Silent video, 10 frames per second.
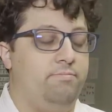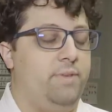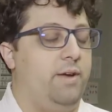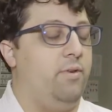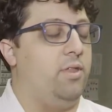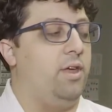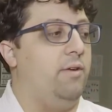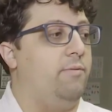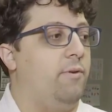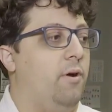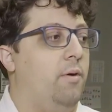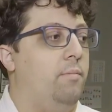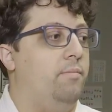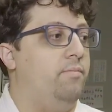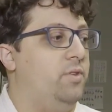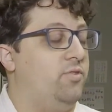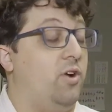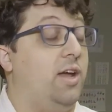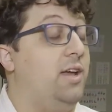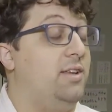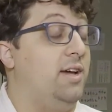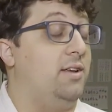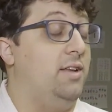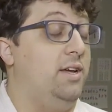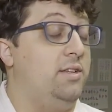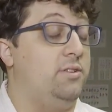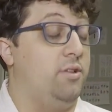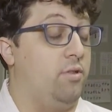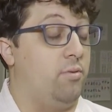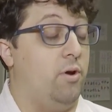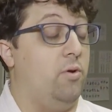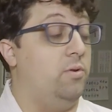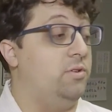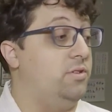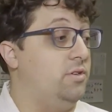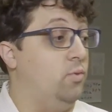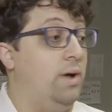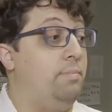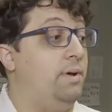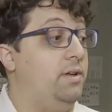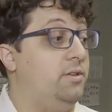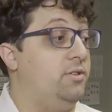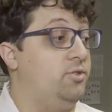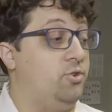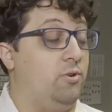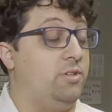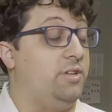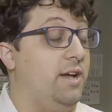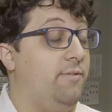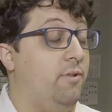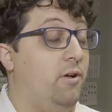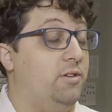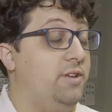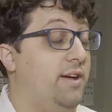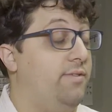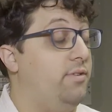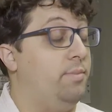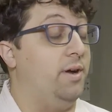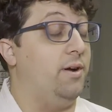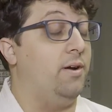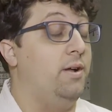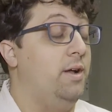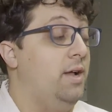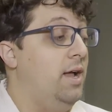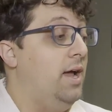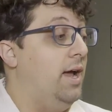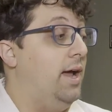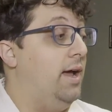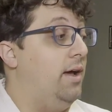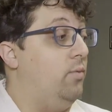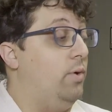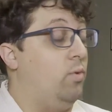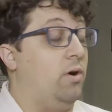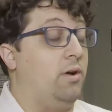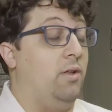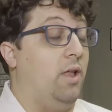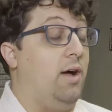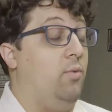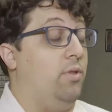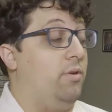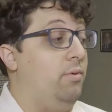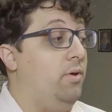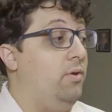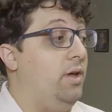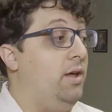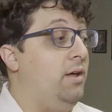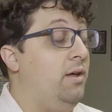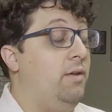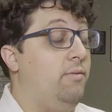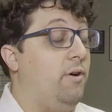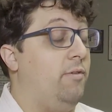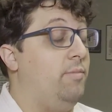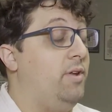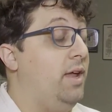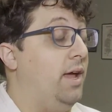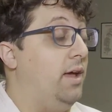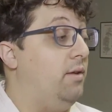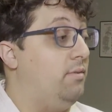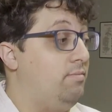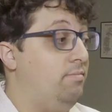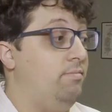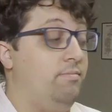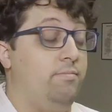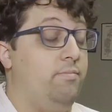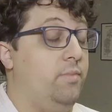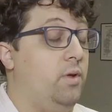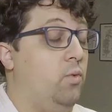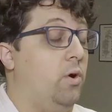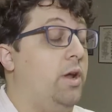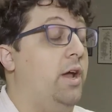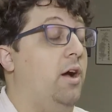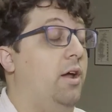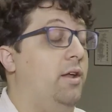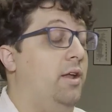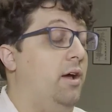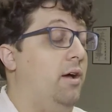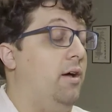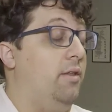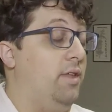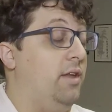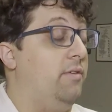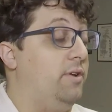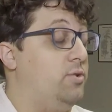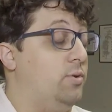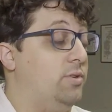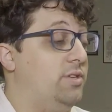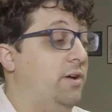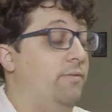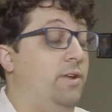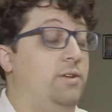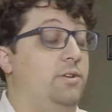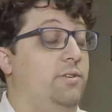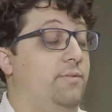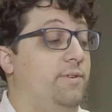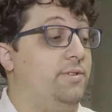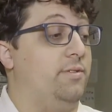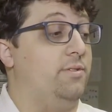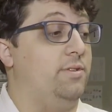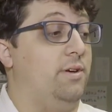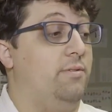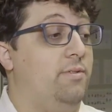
everything from striking techniques to throws to weapons, short staff, long staff, spear. And we work a lot with community involvement and working on uh, the individual self, not just the physical self.